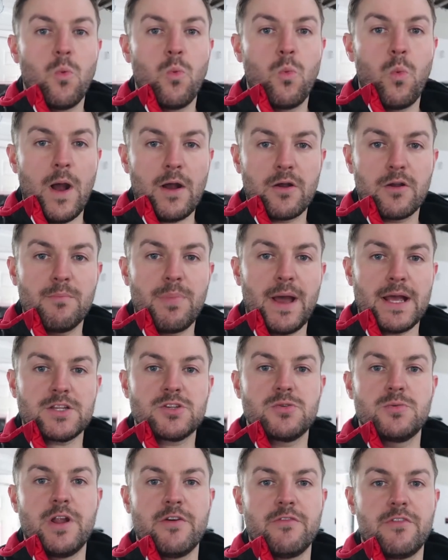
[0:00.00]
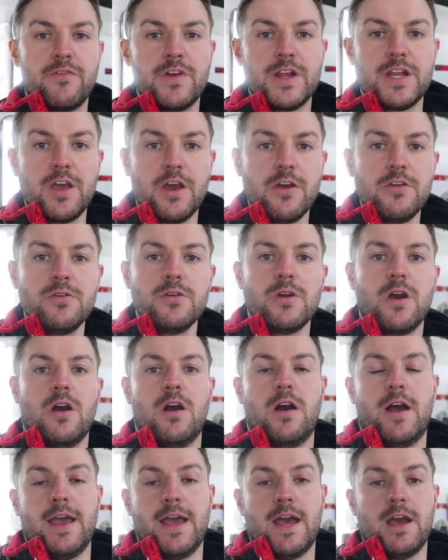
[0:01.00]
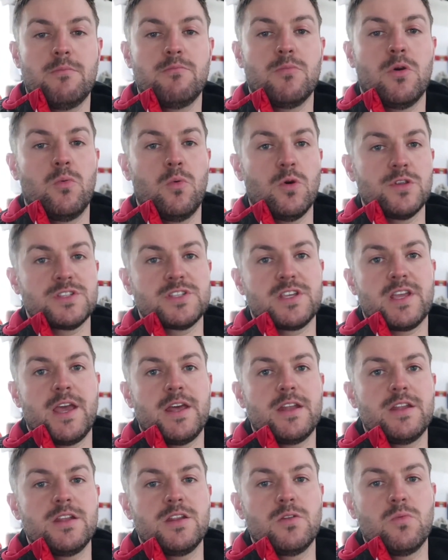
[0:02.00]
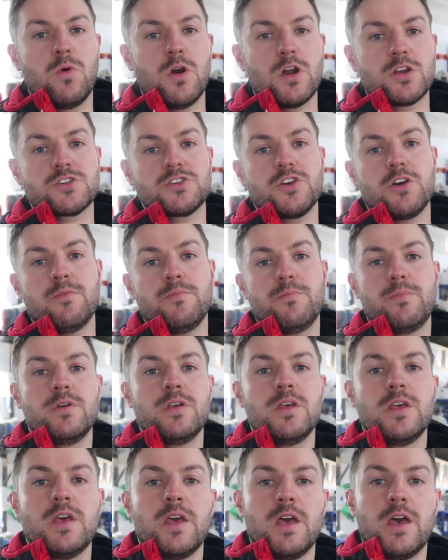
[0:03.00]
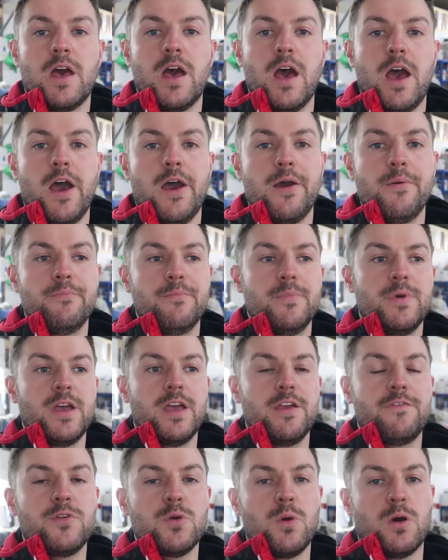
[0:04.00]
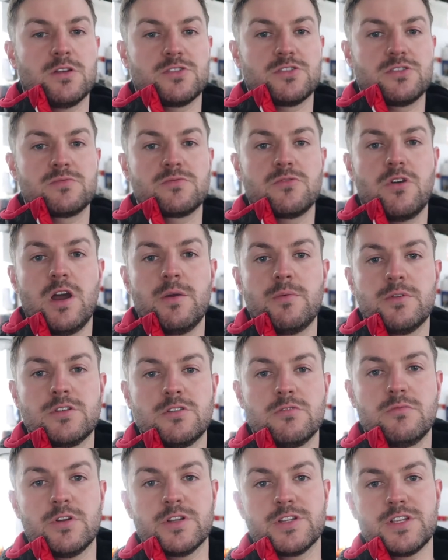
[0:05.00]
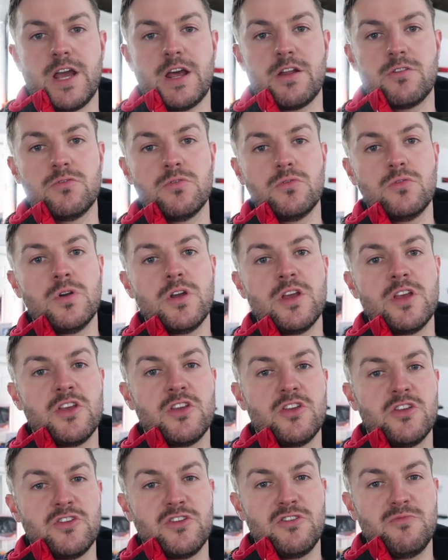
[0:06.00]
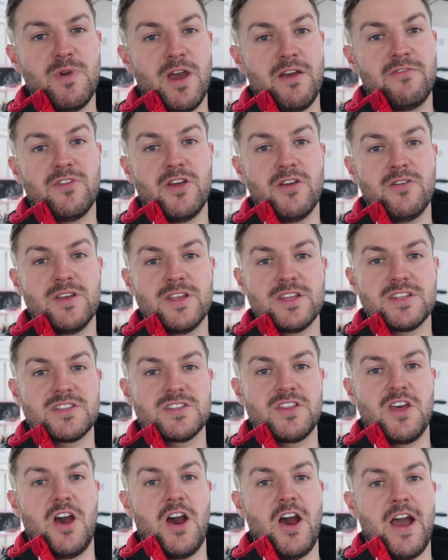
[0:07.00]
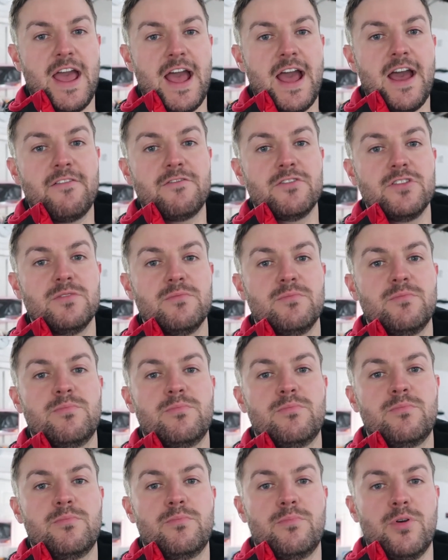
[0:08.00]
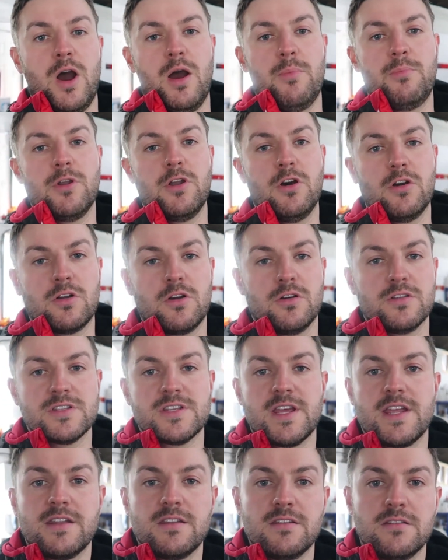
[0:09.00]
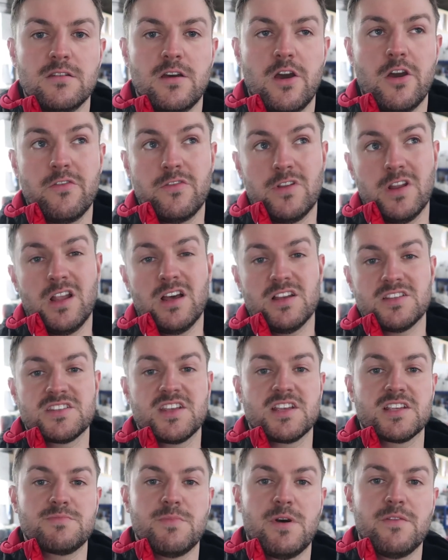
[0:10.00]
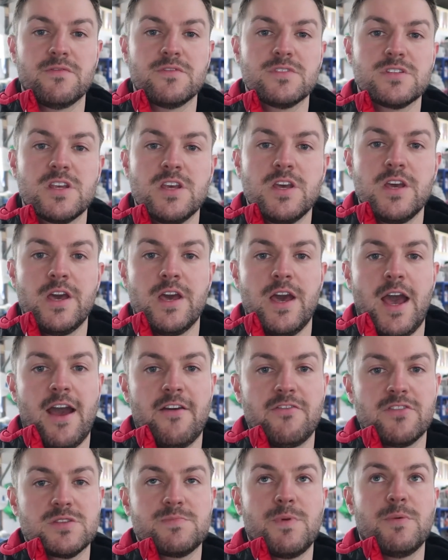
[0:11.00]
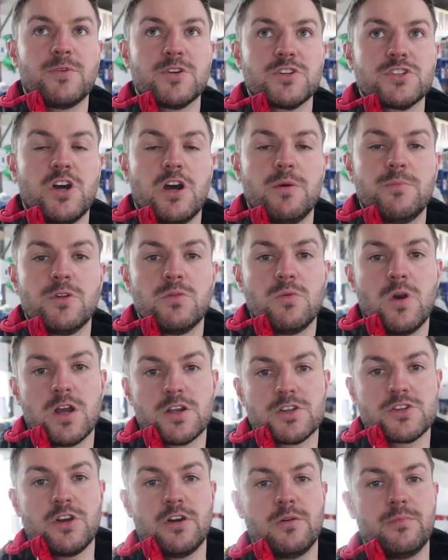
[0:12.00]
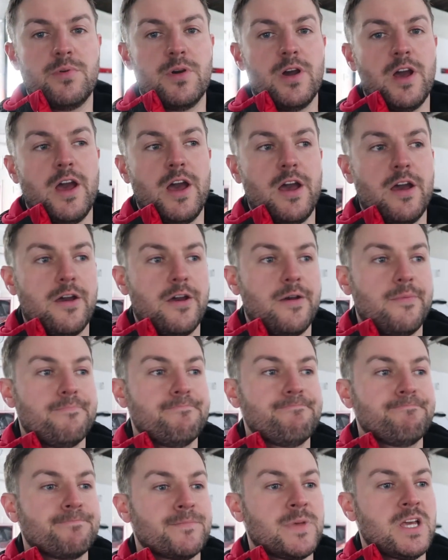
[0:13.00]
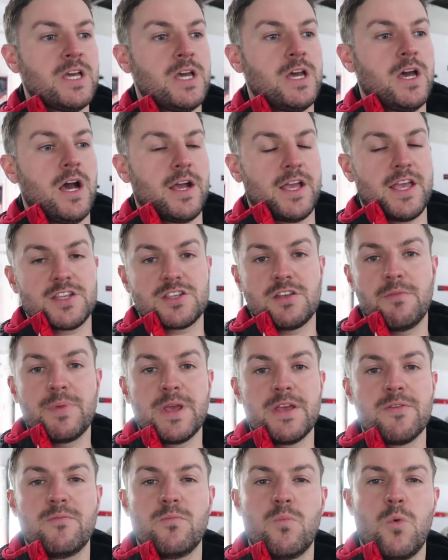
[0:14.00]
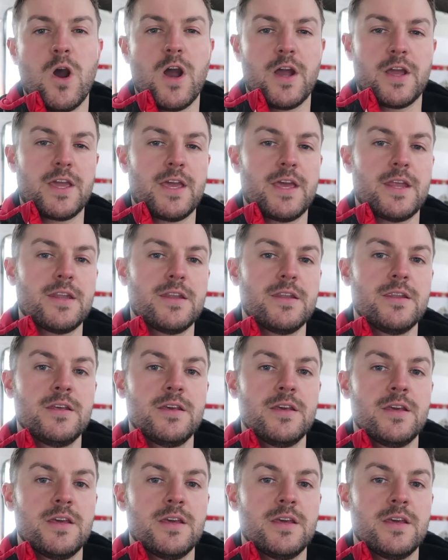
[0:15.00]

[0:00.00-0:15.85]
Welcome back to another video. I am once again in the workshop. If you are a subscriber to my channel, you may have noticed that I haven't put up a lot of content over the last 6 months. Haven't spent much time in the workshop. I guess I've been working